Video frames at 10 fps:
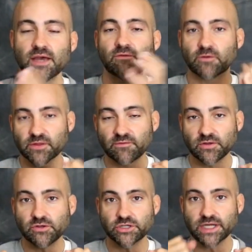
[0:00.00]
for the
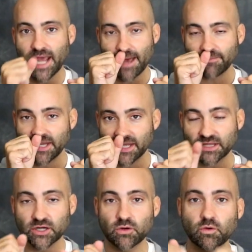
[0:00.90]
fusion happening in
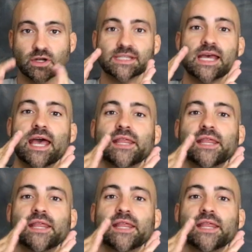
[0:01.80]
their cores,